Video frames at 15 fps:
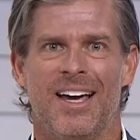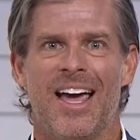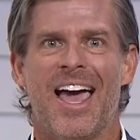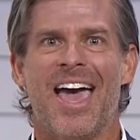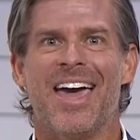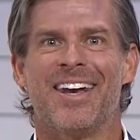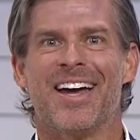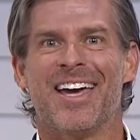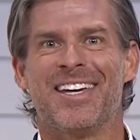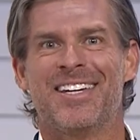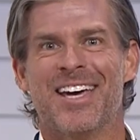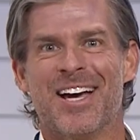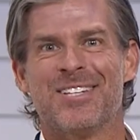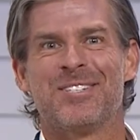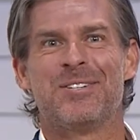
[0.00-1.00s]
And I
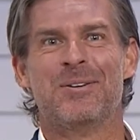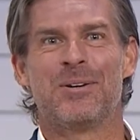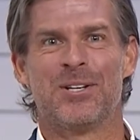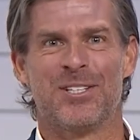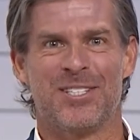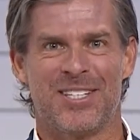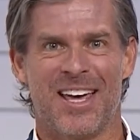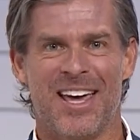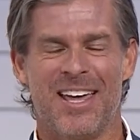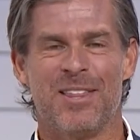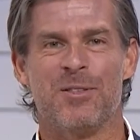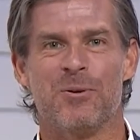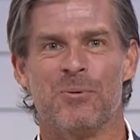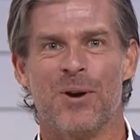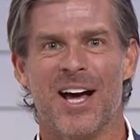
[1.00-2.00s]
guess you could say
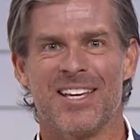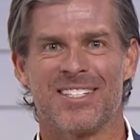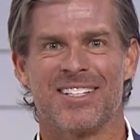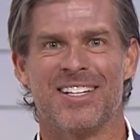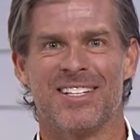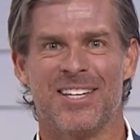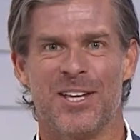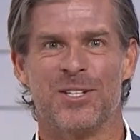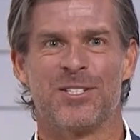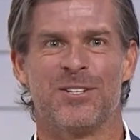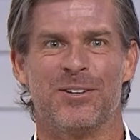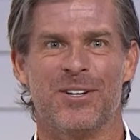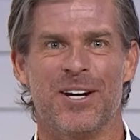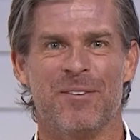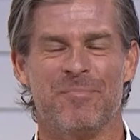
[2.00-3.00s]
the rest is
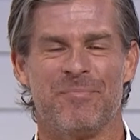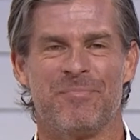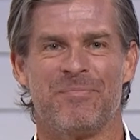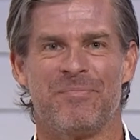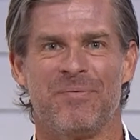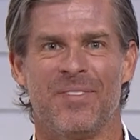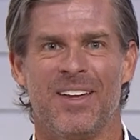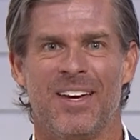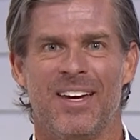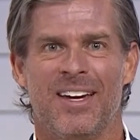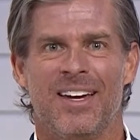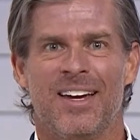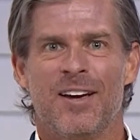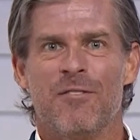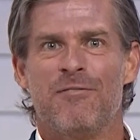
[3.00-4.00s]
history.
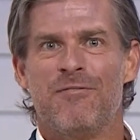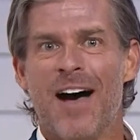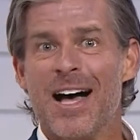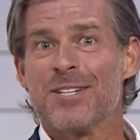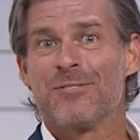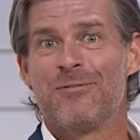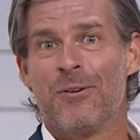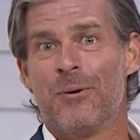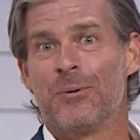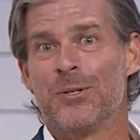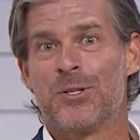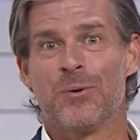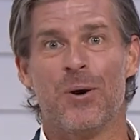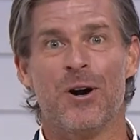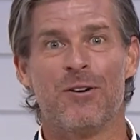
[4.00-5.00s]
Fast forward
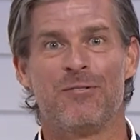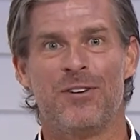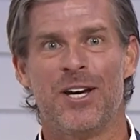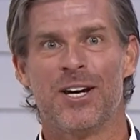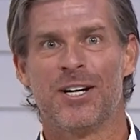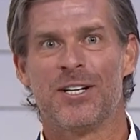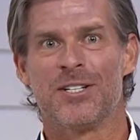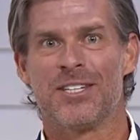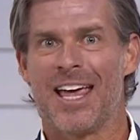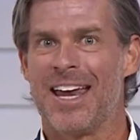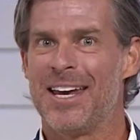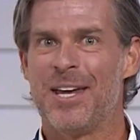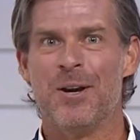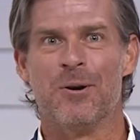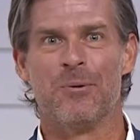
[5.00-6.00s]
12 years, and
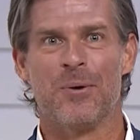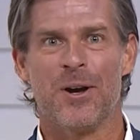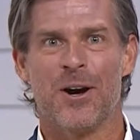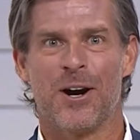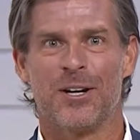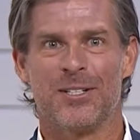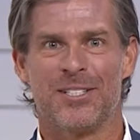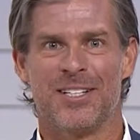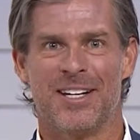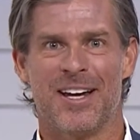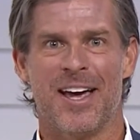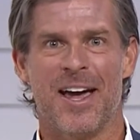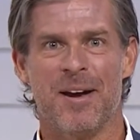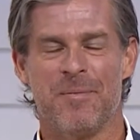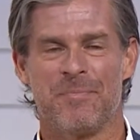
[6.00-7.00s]
here we are today.